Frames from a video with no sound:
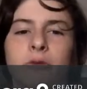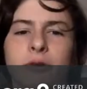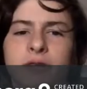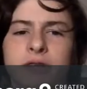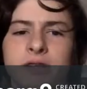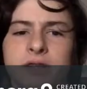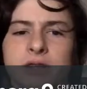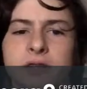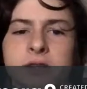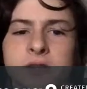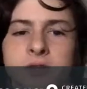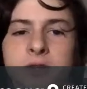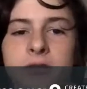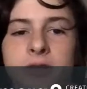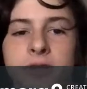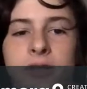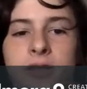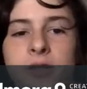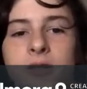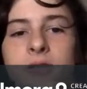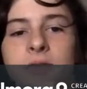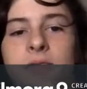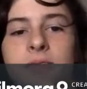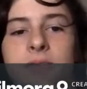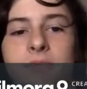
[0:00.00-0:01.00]
a quick side note
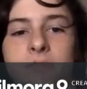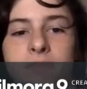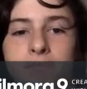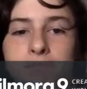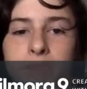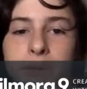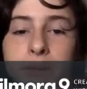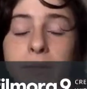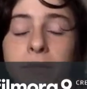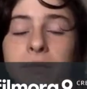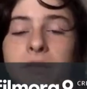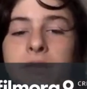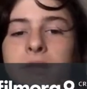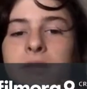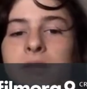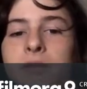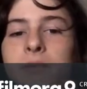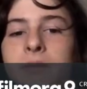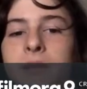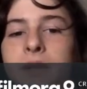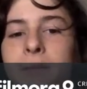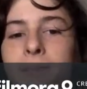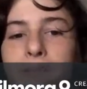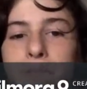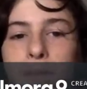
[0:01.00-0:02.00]
here. People
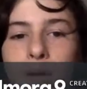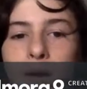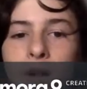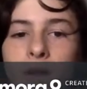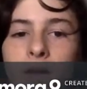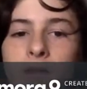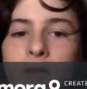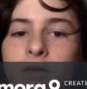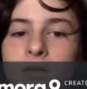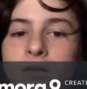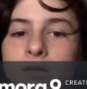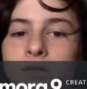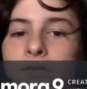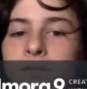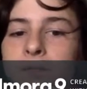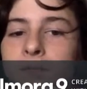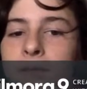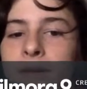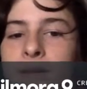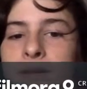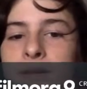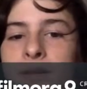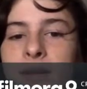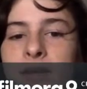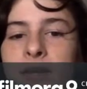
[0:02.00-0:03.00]
tend to be appalled
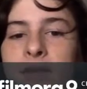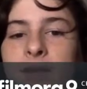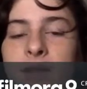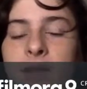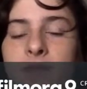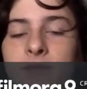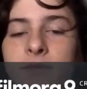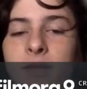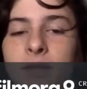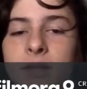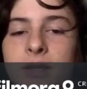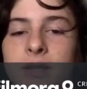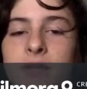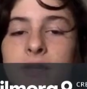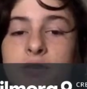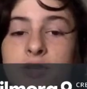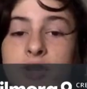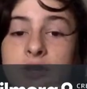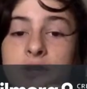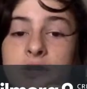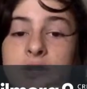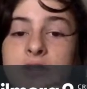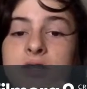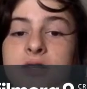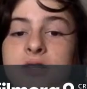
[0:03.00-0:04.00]
by the idea of a
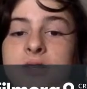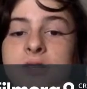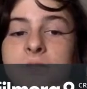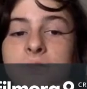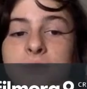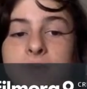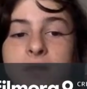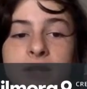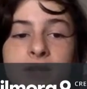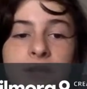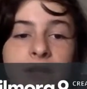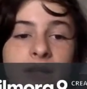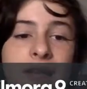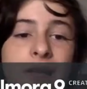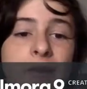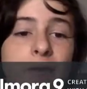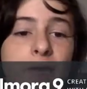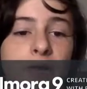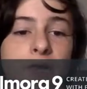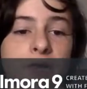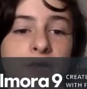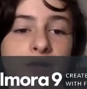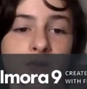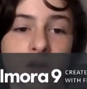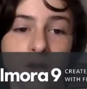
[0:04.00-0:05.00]
gender system within a
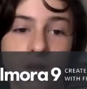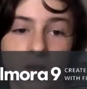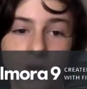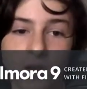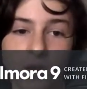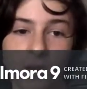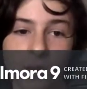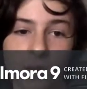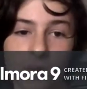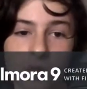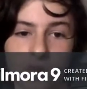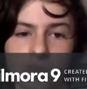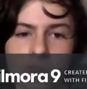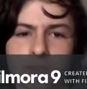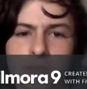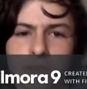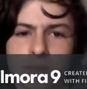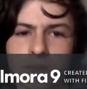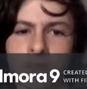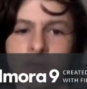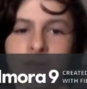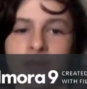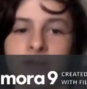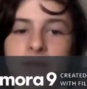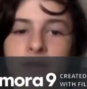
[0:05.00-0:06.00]
language, which is
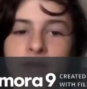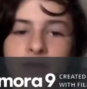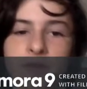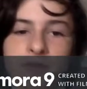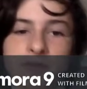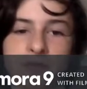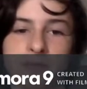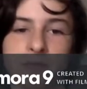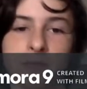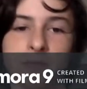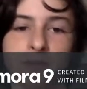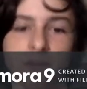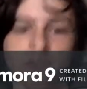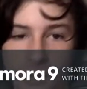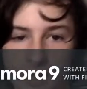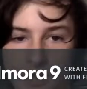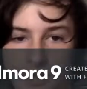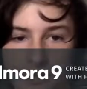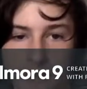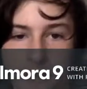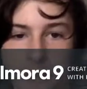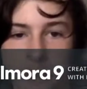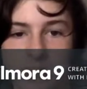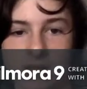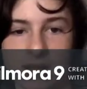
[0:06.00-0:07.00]
perfectly reasonable,
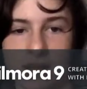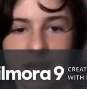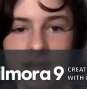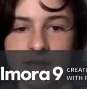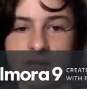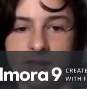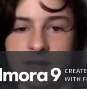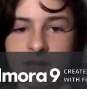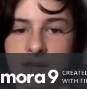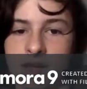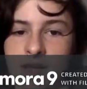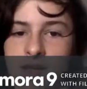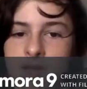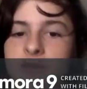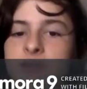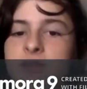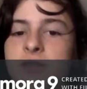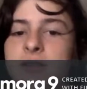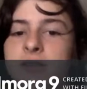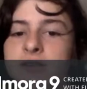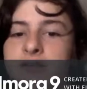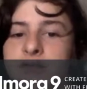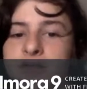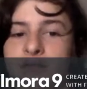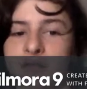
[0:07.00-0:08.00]
as by today's
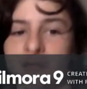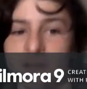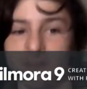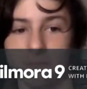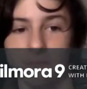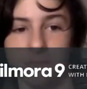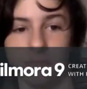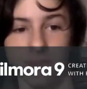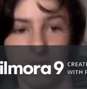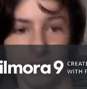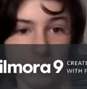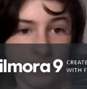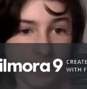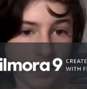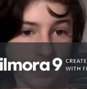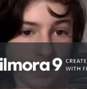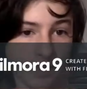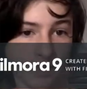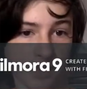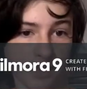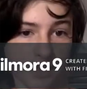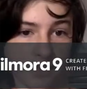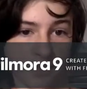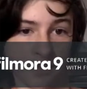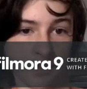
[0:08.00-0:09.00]
standards they are seen as
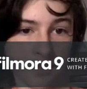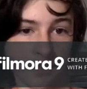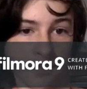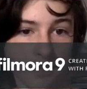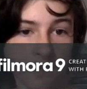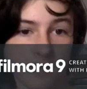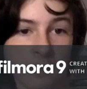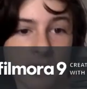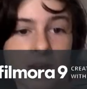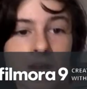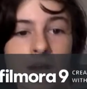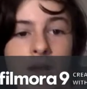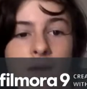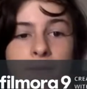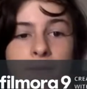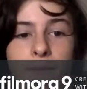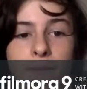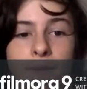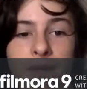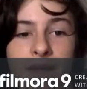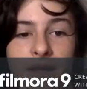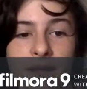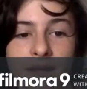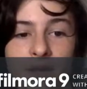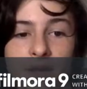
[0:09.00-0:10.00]
blatantly sexist.
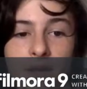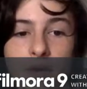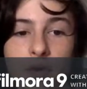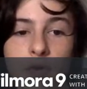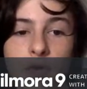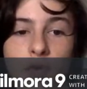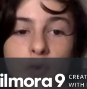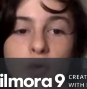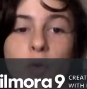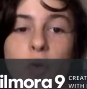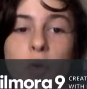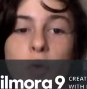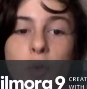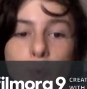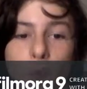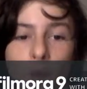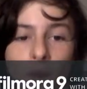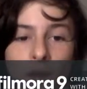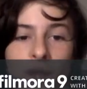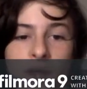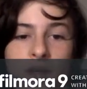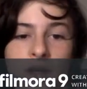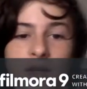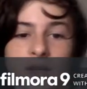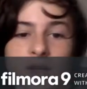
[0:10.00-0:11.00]
But they don't
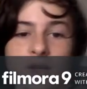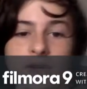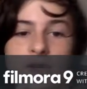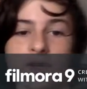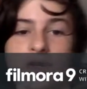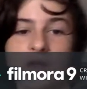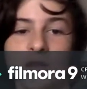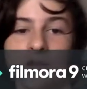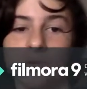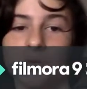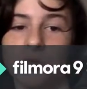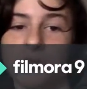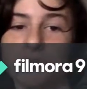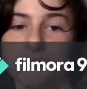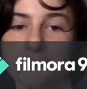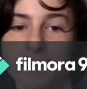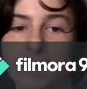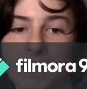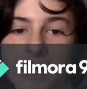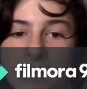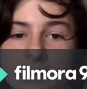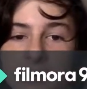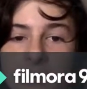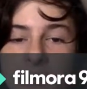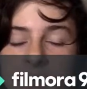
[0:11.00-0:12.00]
quite understand what it
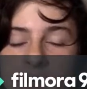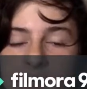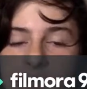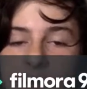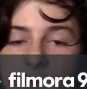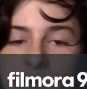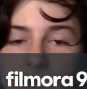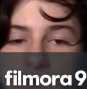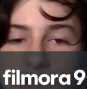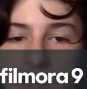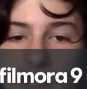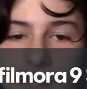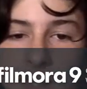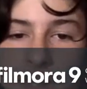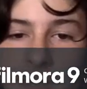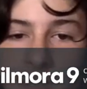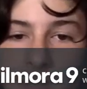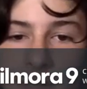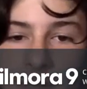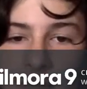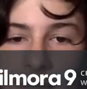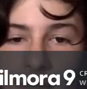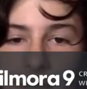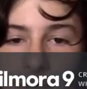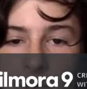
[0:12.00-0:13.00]
means in the context
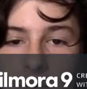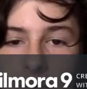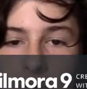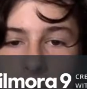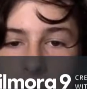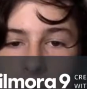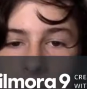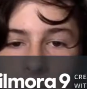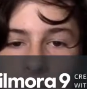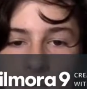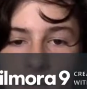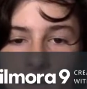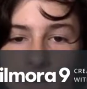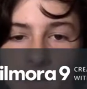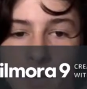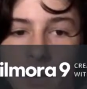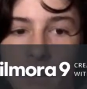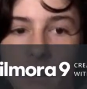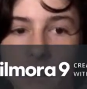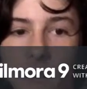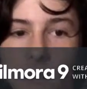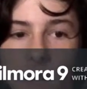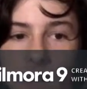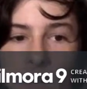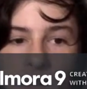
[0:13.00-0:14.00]
of a language.
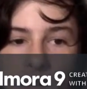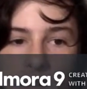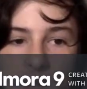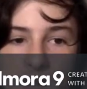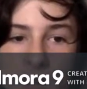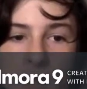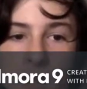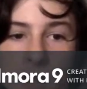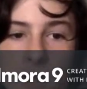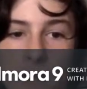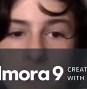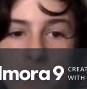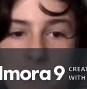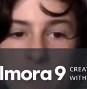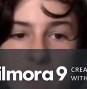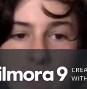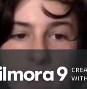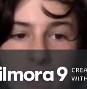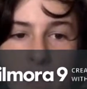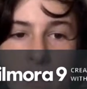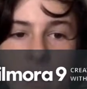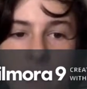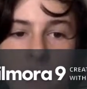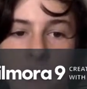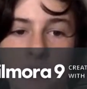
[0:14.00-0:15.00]
In fact,
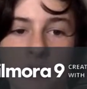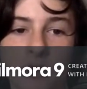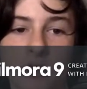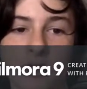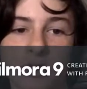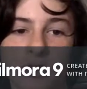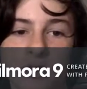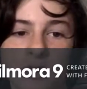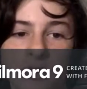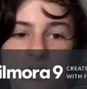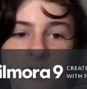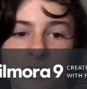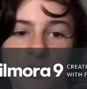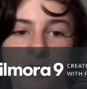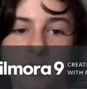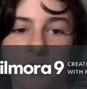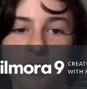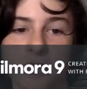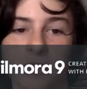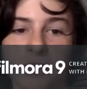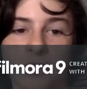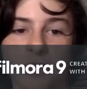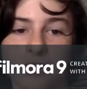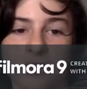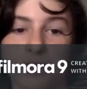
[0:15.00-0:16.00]
many languages' system of
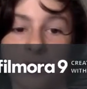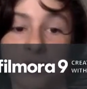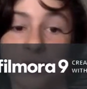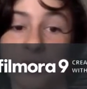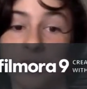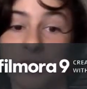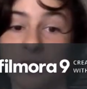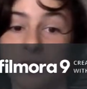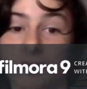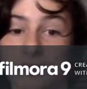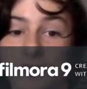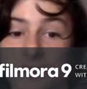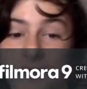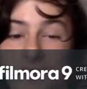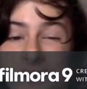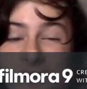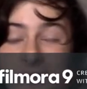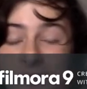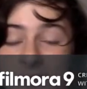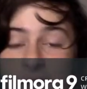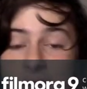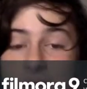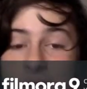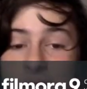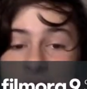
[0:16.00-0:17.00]
gender is not even
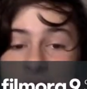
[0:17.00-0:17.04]
related